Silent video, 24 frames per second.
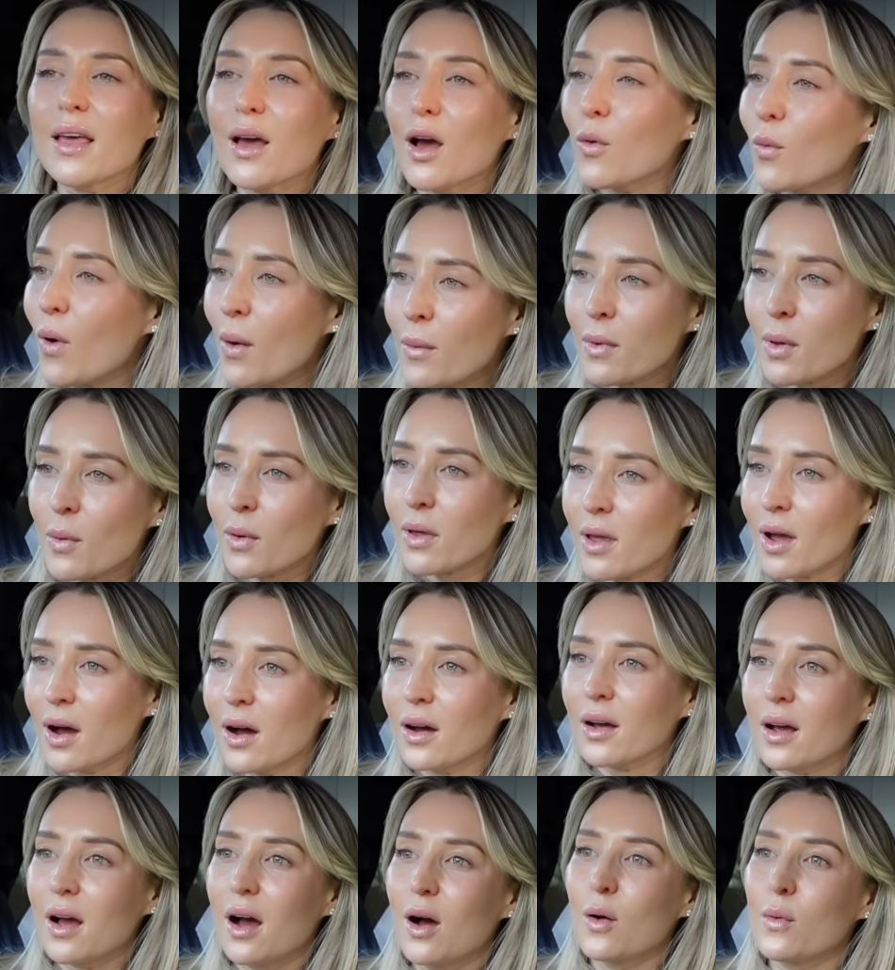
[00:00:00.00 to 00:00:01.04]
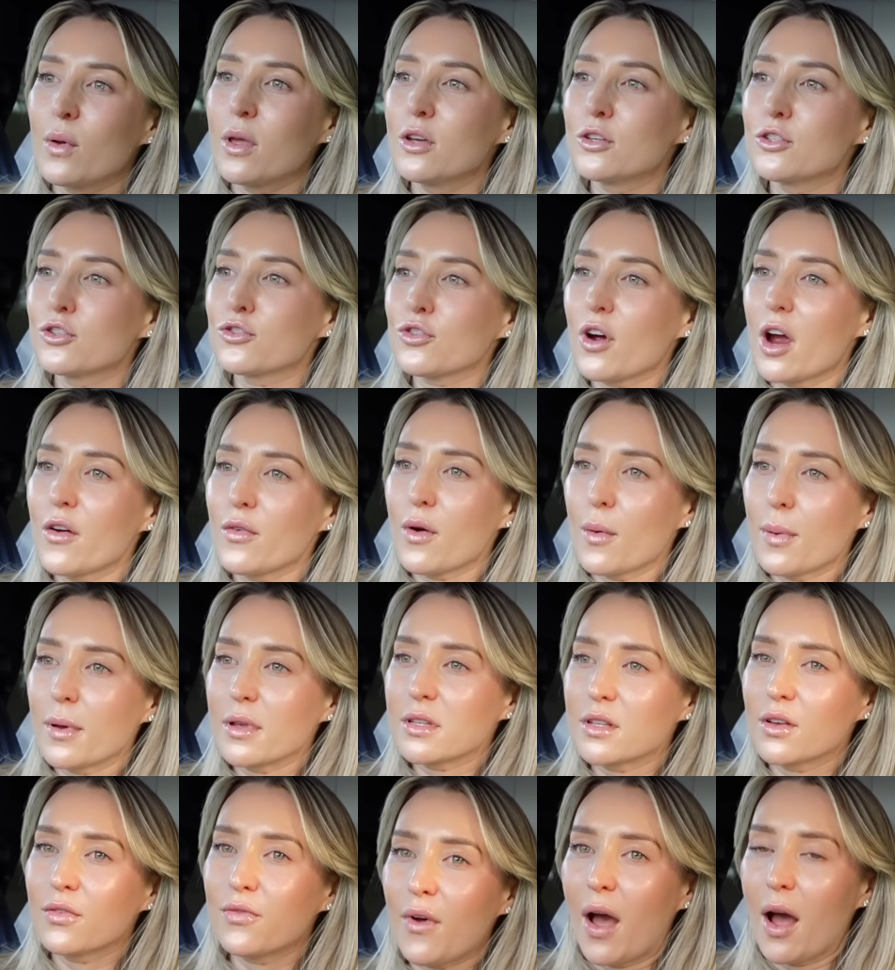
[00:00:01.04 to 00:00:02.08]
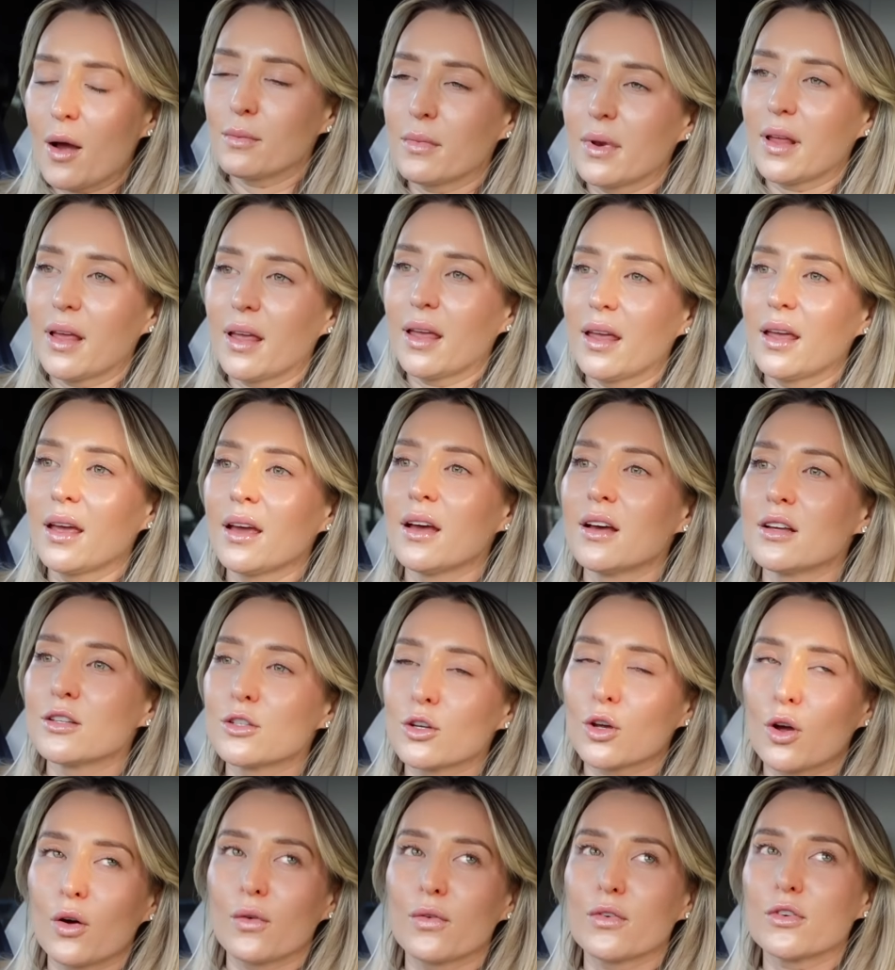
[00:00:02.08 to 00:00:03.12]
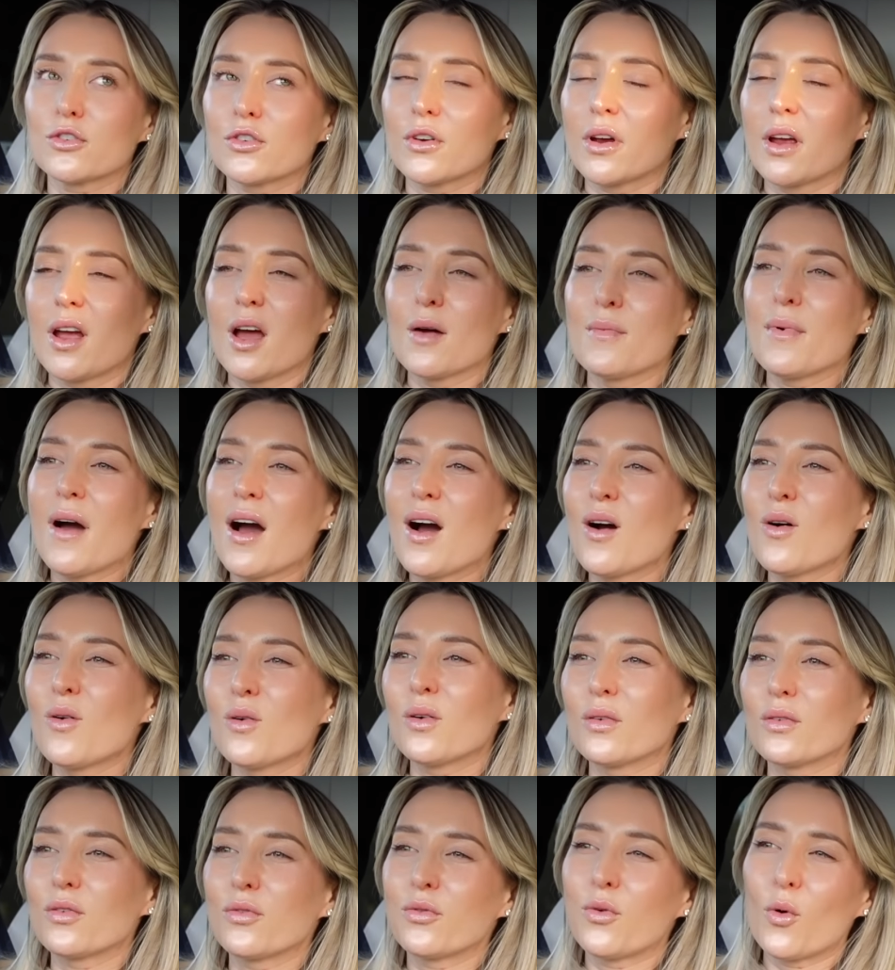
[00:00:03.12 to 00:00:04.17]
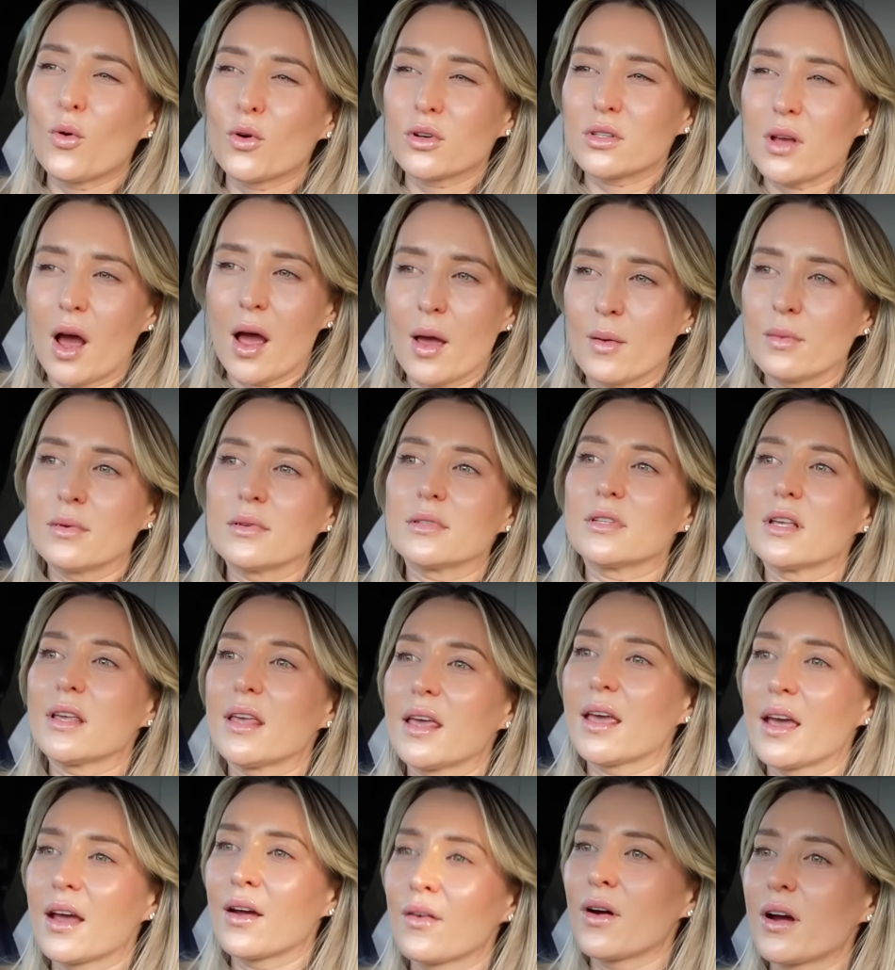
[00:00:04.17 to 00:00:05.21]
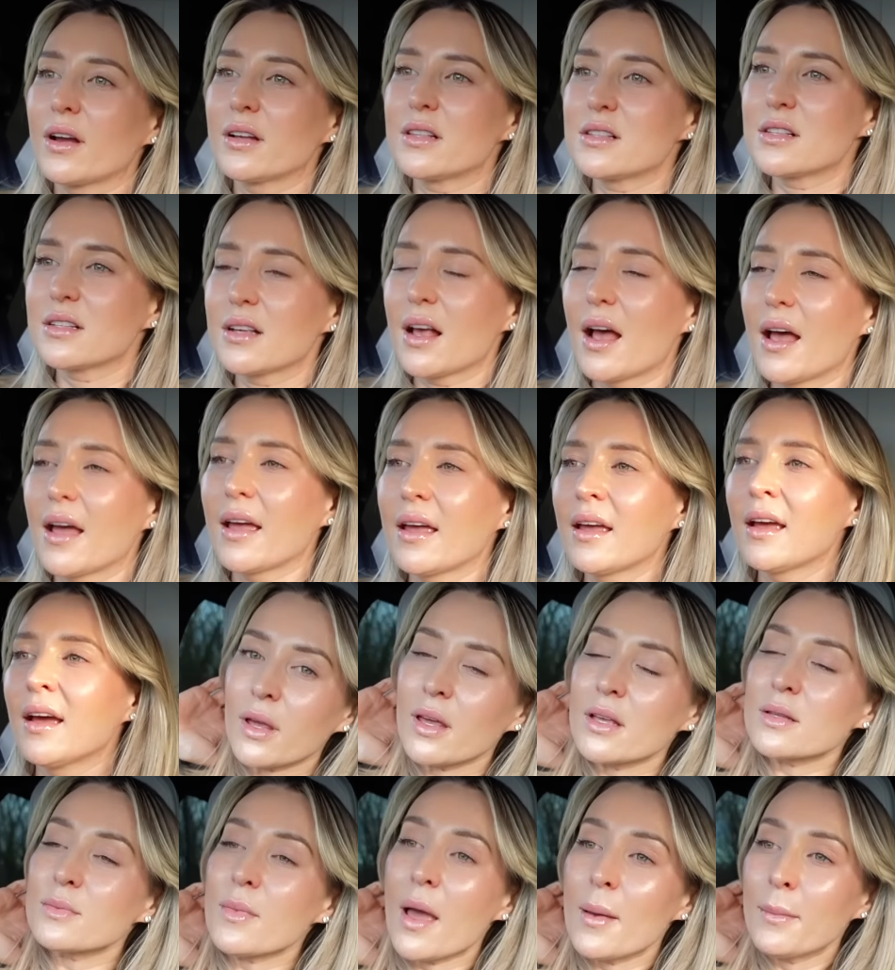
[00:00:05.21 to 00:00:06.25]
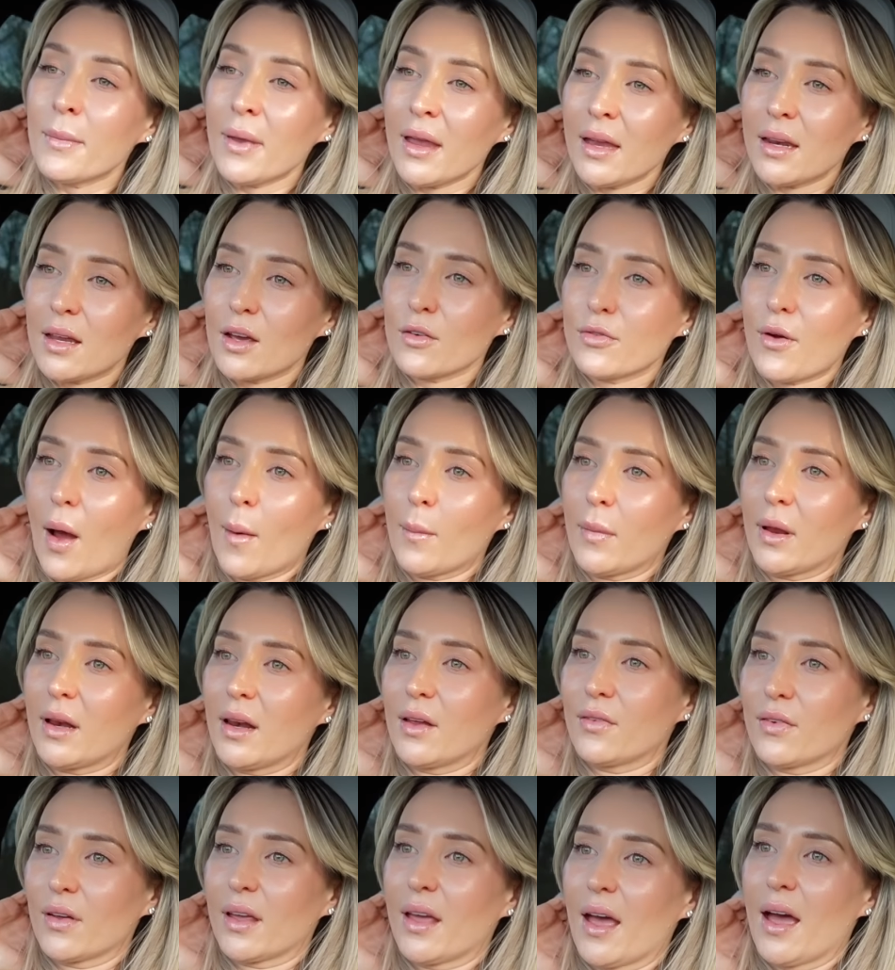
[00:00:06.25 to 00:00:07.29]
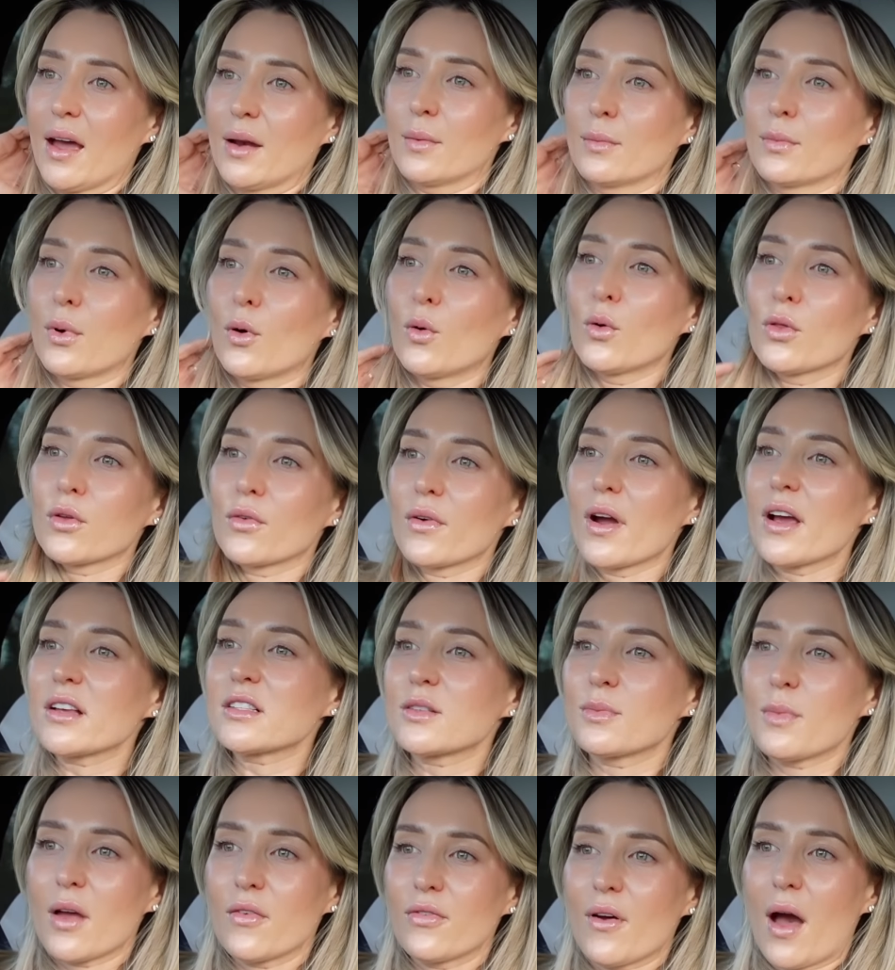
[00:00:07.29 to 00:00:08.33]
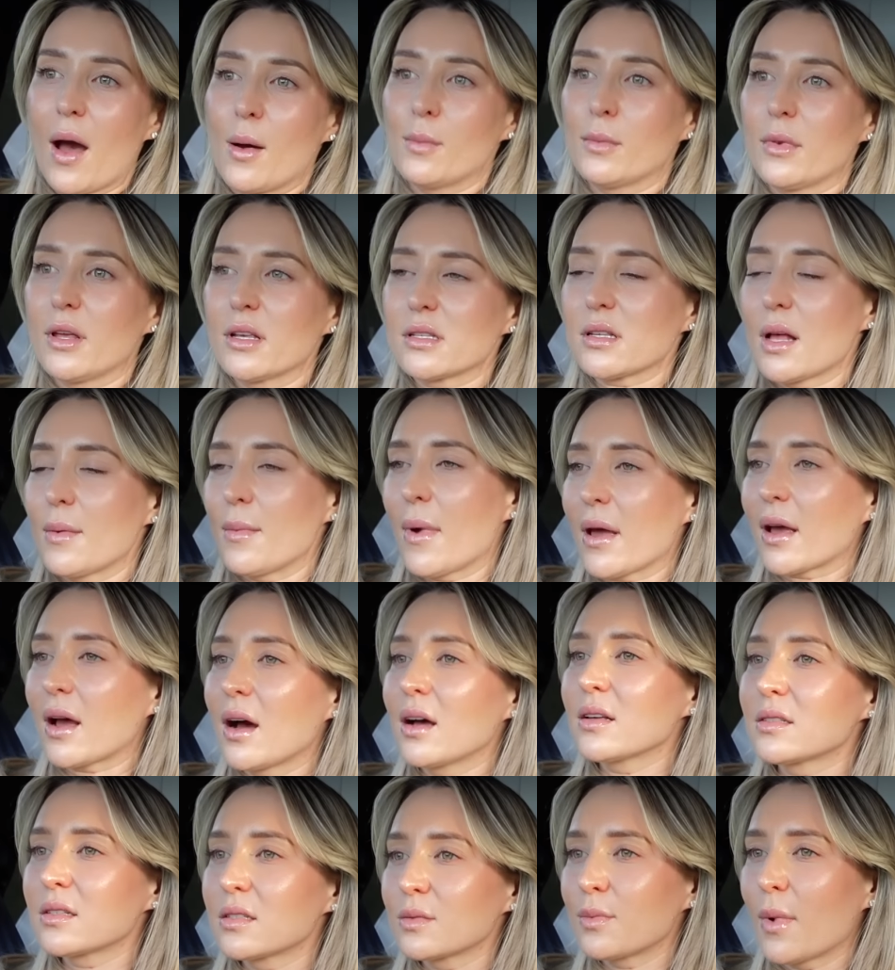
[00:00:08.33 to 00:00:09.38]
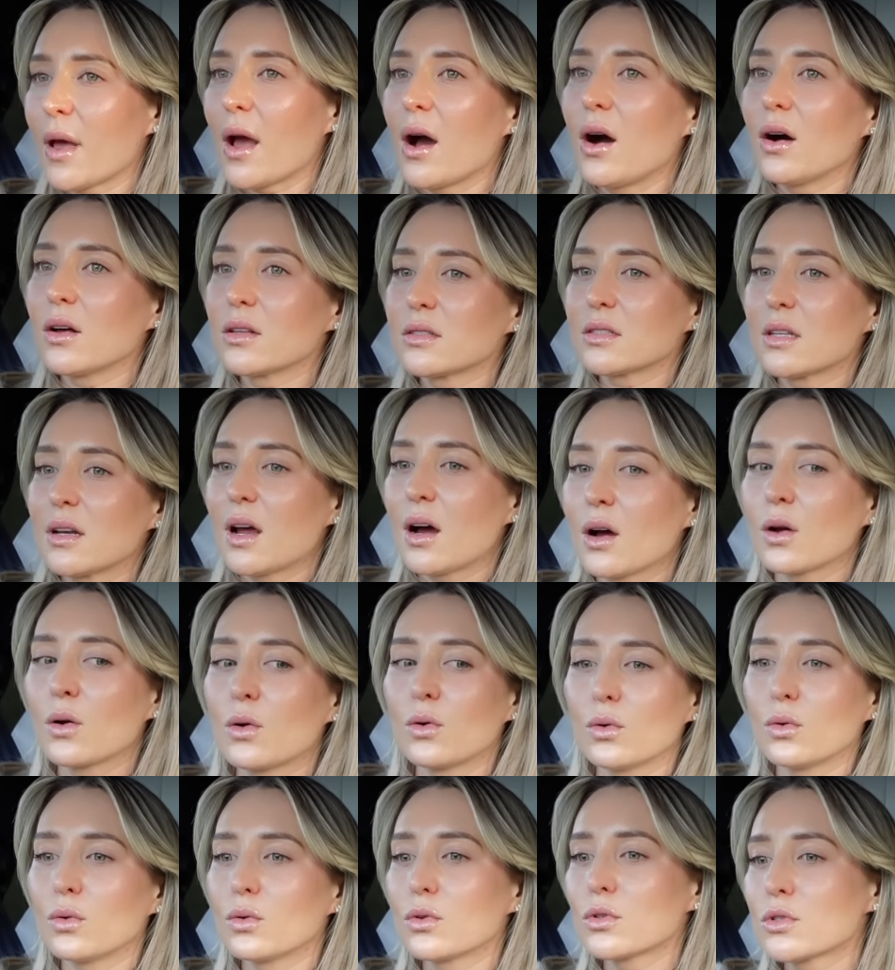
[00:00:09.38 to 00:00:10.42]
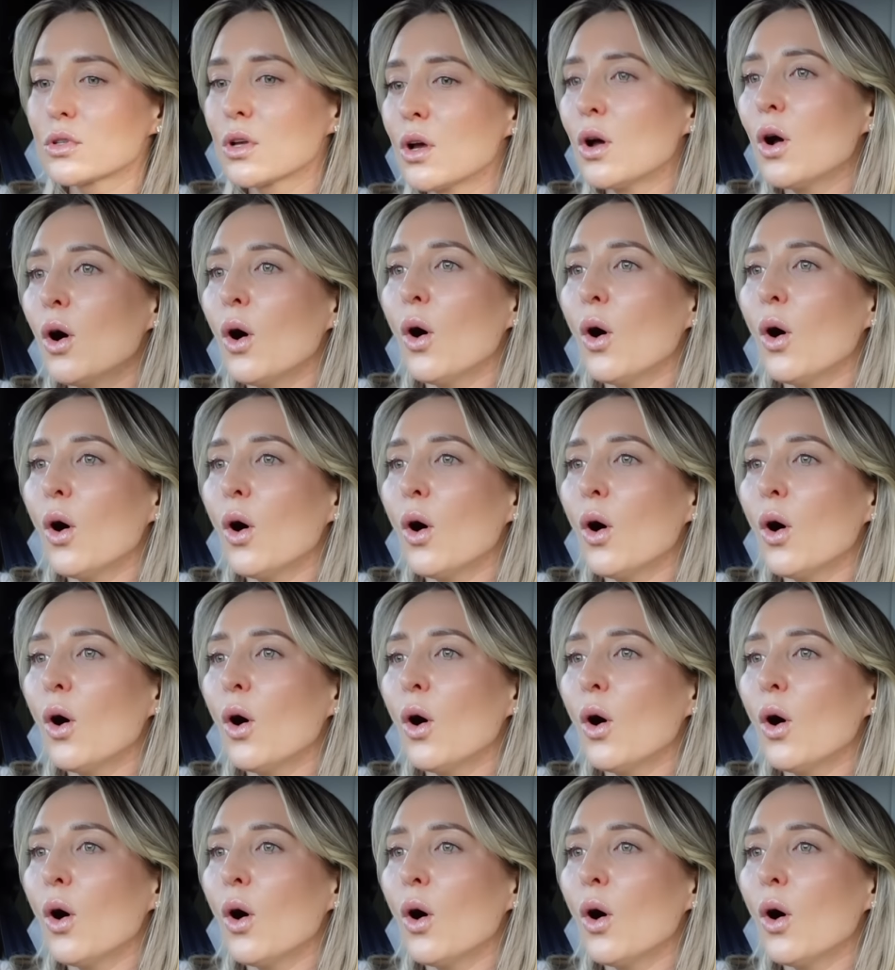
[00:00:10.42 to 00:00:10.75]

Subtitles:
when we were younger we used to drive up as a family to Coventry about 4 times a year, I'd say, because my immediate family live in Kent, but all the rest of my family, so like my cousins, my aunts and uncles,